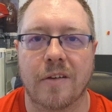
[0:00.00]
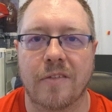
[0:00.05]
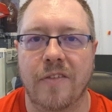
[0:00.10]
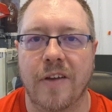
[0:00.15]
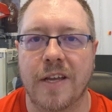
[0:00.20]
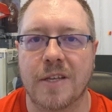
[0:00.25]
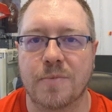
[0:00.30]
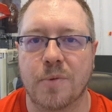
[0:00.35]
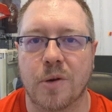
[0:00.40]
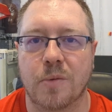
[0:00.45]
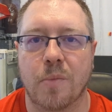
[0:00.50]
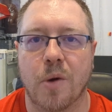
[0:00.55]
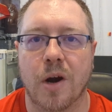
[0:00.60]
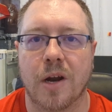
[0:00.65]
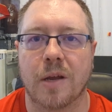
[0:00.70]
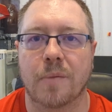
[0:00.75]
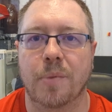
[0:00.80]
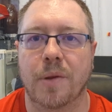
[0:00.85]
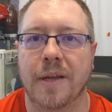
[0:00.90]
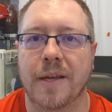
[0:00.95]
on Facebook
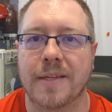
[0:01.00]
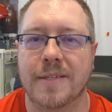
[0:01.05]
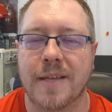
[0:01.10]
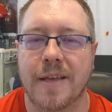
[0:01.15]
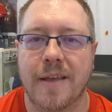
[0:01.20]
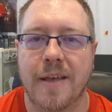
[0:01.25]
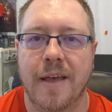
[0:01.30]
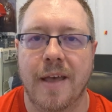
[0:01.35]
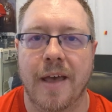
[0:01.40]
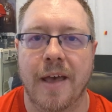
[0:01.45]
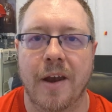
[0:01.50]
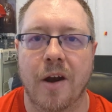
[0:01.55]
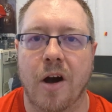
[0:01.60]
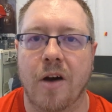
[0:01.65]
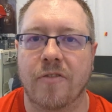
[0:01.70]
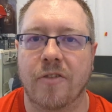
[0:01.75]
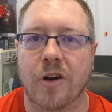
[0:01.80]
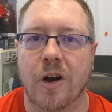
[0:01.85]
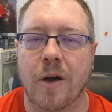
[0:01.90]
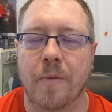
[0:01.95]
Marketplace and
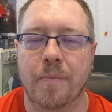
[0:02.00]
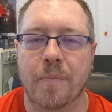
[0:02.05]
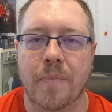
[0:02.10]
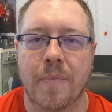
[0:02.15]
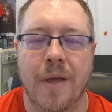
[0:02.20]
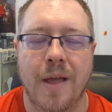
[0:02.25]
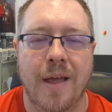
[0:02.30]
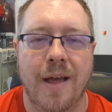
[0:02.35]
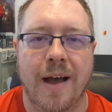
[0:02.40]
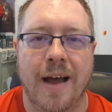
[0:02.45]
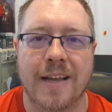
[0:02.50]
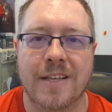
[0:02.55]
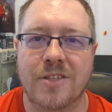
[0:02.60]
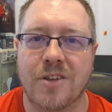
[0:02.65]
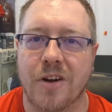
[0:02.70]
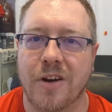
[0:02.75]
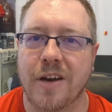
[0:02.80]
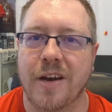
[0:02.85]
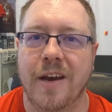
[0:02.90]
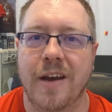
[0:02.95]
offer up. I
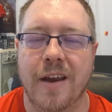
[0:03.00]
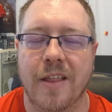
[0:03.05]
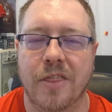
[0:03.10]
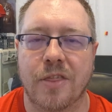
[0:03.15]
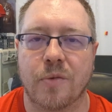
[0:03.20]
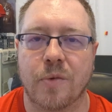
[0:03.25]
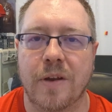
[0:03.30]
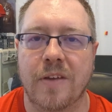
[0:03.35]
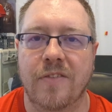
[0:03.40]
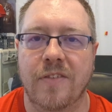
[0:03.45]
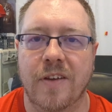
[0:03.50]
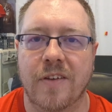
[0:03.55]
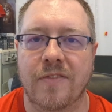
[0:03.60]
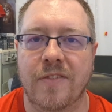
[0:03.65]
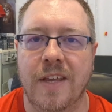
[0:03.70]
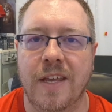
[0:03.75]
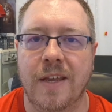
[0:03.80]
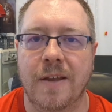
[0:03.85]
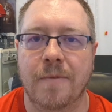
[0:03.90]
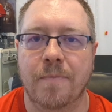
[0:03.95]
started it at
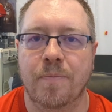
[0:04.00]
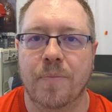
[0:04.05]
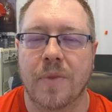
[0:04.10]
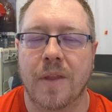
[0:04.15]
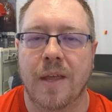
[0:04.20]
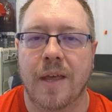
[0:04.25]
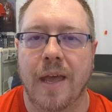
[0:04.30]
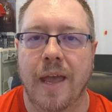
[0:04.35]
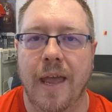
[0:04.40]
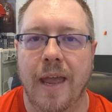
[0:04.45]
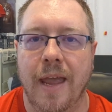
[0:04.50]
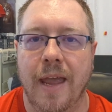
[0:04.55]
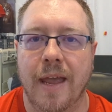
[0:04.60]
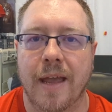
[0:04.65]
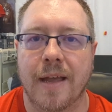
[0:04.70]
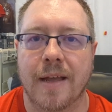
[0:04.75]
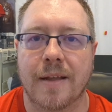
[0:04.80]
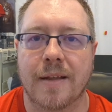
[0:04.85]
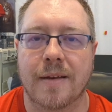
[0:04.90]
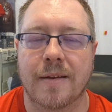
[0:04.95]
$350,
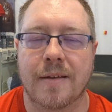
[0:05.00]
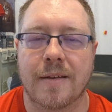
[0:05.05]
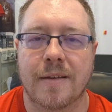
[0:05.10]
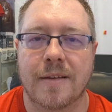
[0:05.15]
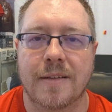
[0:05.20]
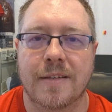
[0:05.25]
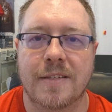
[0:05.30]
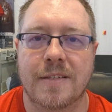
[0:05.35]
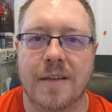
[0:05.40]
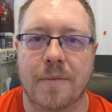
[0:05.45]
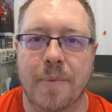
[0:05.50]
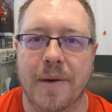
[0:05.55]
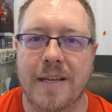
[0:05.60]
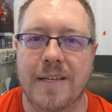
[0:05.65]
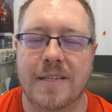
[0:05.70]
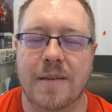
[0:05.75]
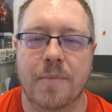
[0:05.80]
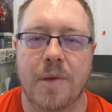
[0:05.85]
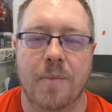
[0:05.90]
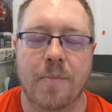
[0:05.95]
and
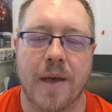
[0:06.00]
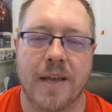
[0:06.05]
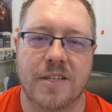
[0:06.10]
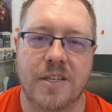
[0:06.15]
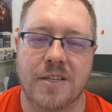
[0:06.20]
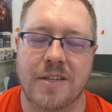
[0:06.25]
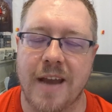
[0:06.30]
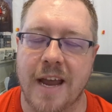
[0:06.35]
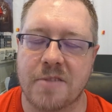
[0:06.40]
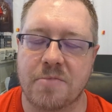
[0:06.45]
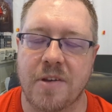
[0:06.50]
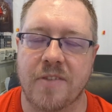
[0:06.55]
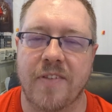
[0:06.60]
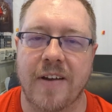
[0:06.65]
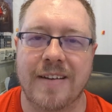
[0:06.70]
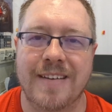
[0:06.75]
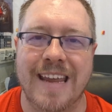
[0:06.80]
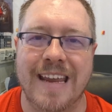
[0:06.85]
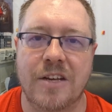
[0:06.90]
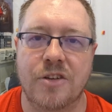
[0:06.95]
somebody sent me a message, asked me
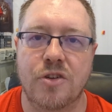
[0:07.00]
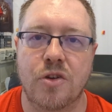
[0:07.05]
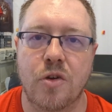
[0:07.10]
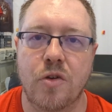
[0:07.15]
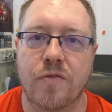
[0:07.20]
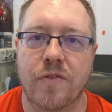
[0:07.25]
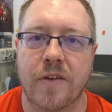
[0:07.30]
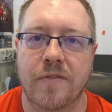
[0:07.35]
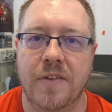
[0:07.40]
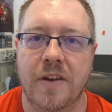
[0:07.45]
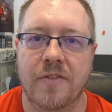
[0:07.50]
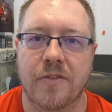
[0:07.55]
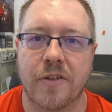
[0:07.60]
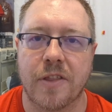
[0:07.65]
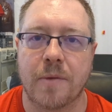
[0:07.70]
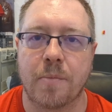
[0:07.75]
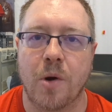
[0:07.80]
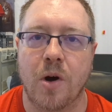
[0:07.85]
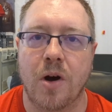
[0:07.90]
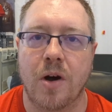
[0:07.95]
if I take $250
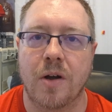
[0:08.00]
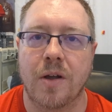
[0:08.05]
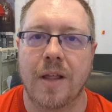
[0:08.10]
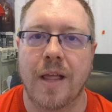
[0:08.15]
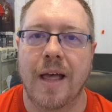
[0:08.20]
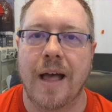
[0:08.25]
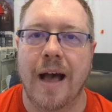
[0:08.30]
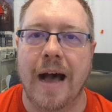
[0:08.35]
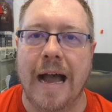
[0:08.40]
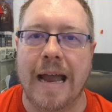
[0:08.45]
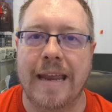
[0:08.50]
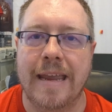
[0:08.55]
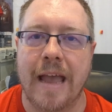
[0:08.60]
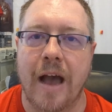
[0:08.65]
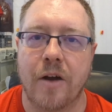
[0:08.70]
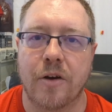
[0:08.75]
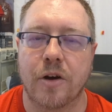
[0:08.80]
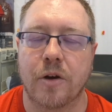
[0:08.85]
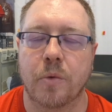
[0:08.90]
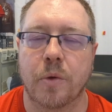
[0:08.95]
for them all. I
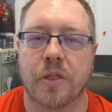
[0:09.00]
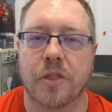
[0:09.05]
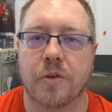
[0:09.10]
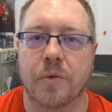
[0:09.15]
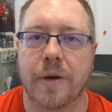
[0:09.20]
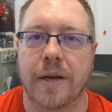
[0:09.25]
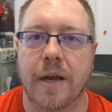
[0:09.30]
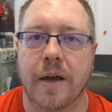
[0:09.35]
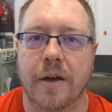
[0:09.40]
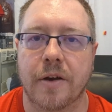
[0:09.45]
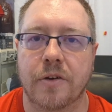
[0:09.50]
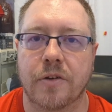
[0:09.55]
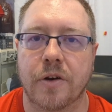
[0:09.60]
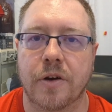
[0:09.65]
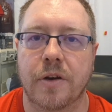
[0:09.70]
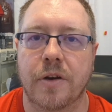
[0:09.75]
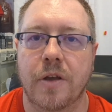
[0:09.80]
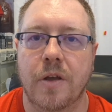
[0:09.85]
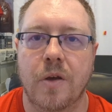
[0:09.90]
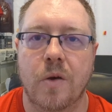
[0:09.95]
countered with
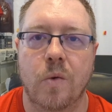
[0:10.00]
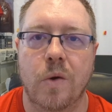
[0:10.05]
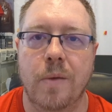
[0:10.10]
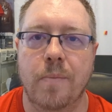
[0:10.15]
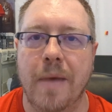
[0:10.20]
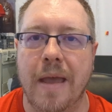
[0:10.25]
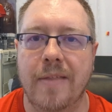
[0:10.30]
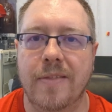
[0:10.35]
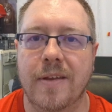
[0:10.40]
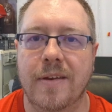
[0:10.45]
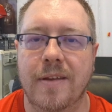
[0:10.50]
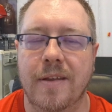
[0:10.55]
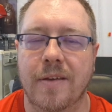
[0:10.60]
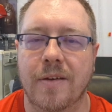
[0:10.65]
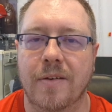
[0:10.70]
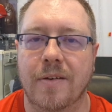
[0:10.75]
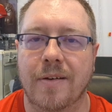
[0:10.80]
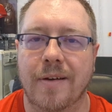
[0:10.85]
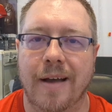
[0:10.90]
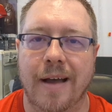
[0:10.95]
$300. We made the
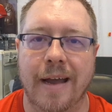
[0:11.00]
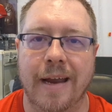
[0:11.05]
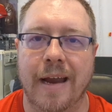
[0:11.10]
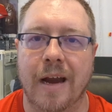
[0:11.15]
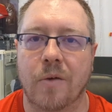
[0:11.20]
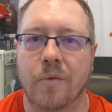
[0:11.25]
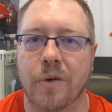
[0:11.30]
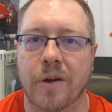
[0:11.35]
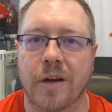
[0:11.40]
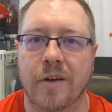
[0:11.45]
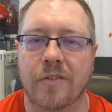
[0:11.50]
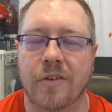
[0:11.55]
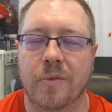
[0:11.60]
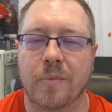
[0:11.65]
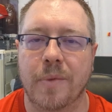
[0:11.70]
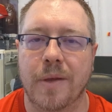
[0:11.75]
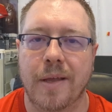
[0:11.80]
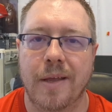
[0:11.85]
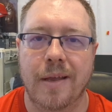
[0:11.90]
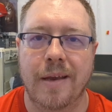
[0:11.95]
deal. I got rid of
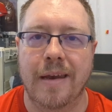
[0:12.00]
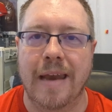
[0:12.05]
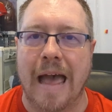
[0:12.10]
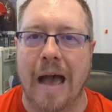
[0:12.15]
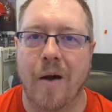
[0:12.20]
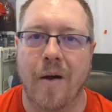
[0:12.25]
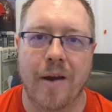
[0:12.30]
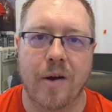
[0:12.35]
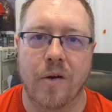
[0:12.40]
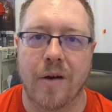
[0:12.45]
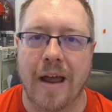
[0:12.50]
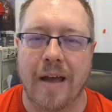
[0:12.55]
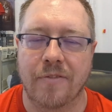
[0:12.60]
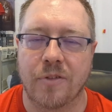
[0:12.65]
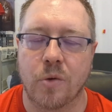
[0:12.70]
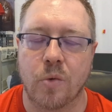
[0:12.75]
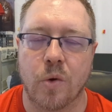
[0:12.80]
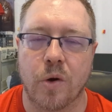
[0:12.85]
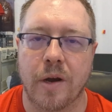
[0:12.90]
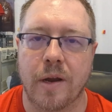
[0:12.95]
them. Now I don't
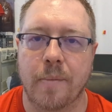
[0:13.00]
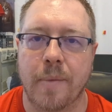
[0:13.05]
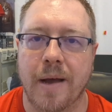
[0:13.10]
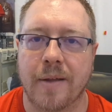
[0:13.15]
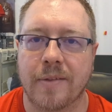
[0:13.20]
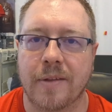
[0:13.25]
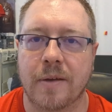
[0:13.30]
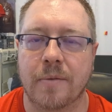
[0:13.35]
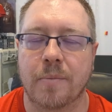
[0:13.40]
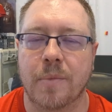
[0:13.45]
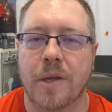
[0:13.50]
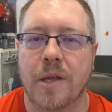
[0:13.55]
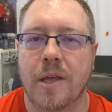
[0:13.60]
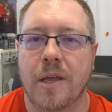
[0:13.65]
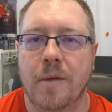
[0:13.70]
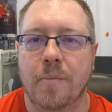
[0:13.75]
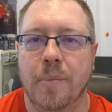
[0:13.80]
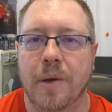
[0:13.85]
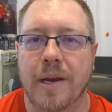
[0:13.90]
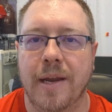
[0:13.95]
have to worry about them.
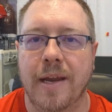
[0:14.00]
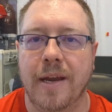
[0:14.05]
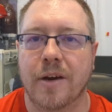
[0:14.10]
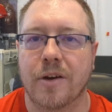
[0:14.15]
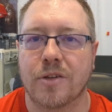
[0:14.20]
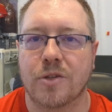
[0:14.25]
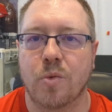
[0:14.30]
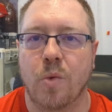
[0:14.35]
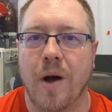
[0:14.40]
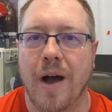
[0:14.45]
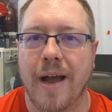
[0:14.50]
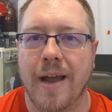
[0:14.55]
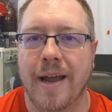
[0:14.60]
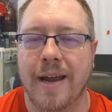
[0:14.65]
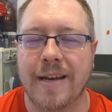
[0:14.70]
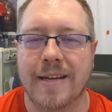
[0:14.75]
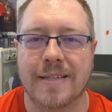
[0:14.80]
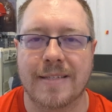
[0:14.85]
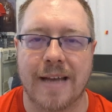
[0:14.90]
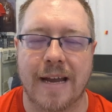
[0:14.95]
But here's
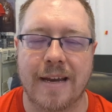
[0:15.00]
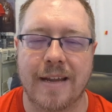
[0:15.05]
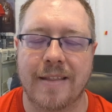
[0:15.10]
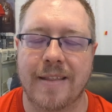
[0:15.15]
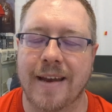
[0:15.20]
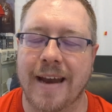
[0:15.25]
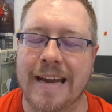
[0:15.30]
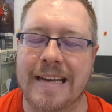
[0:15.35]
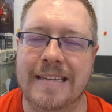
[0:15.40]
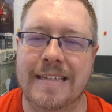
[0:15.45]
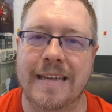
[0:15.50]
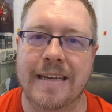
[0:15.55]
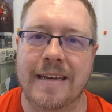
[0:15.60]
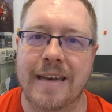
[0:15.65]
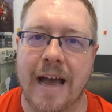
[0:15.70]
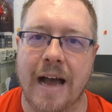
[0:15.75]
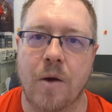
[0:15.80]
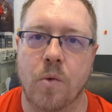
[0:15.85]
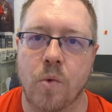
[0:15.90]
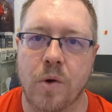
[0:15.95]
why I decided that I
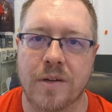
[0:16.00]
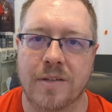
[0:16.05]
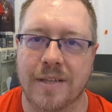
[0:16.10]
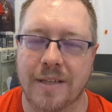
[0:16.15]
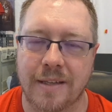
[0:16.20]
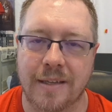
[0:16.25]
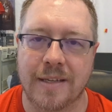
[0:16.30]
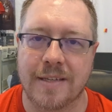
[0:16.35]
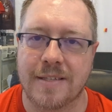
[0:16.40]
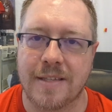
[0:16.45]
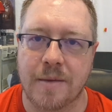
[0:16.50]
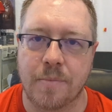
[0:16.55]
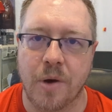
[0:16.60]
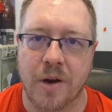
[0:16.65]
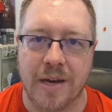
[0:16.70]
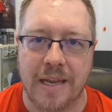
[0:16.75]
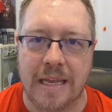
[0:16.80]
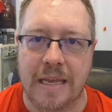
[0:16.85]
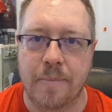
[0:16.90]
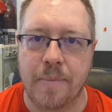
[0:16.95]
did not want to list
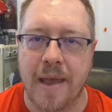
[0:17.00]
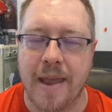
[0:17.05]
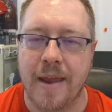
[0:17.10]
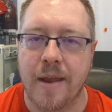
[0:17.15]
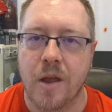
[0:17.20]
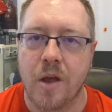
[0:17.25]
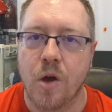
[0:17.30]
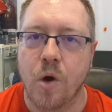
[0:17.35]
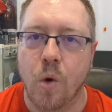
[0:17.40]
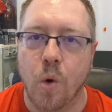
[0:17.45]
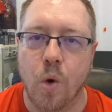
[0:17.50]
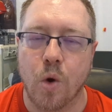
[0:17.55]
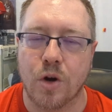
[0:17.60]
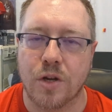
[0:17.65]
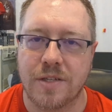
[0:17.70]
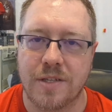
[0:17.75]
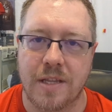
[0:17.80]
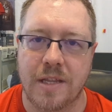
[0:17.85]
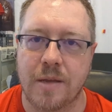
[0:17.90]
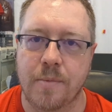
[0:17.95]
them on eBay
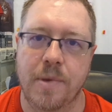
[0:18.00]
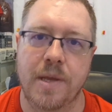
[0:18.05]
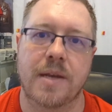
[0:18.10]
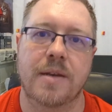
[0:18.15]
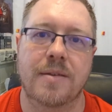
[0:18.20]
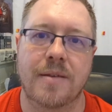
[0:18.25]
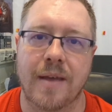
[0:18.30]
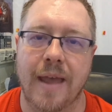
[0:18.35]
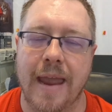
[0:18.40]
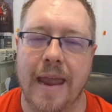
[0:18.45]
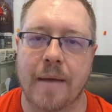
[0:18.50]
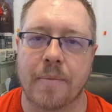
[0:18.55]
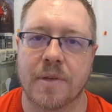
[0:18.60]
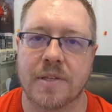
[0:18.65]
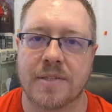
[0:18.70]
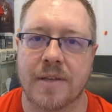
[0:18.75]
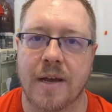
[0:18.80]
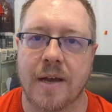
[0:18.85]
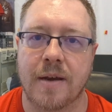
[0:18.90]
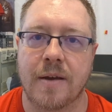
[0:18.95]
or send them into
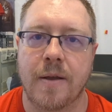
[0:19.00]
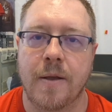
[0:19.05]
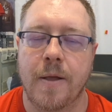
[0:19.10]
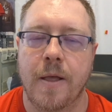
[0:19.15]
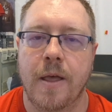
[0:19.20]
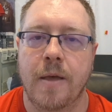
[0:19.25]
Amazon.